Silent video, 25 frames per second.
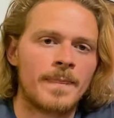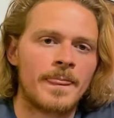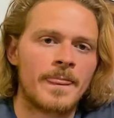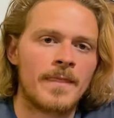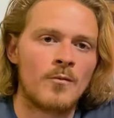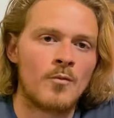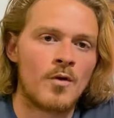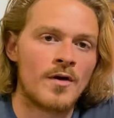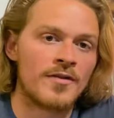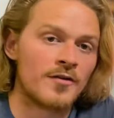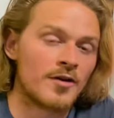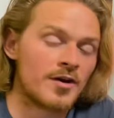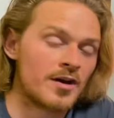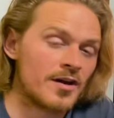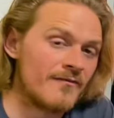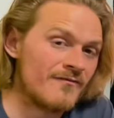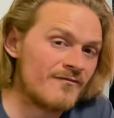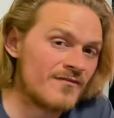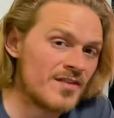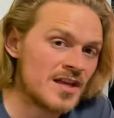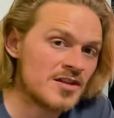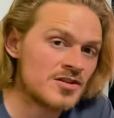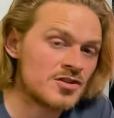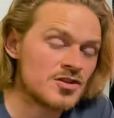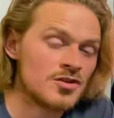whether
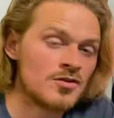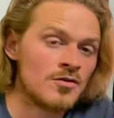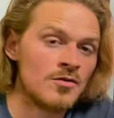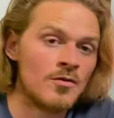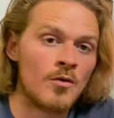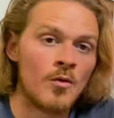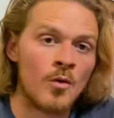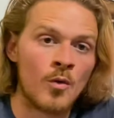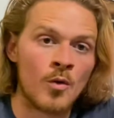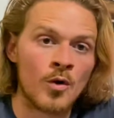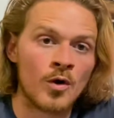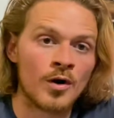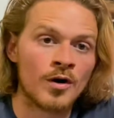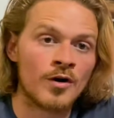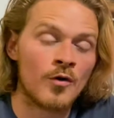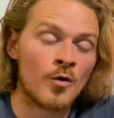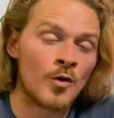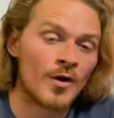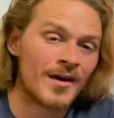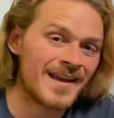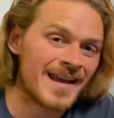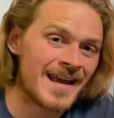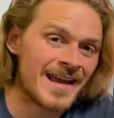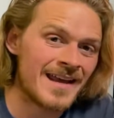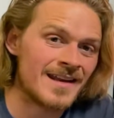conventional or
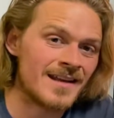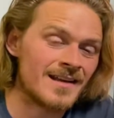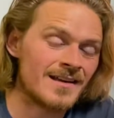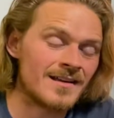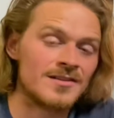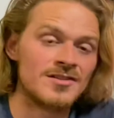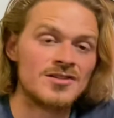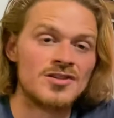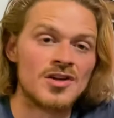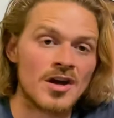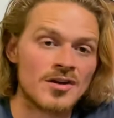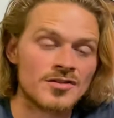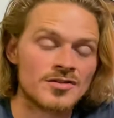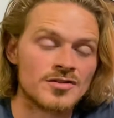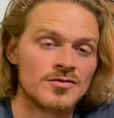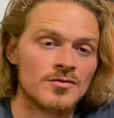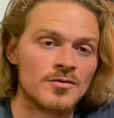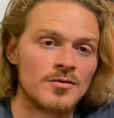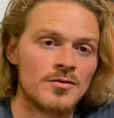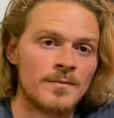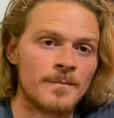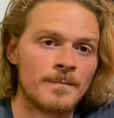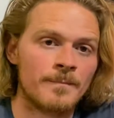organic industrial,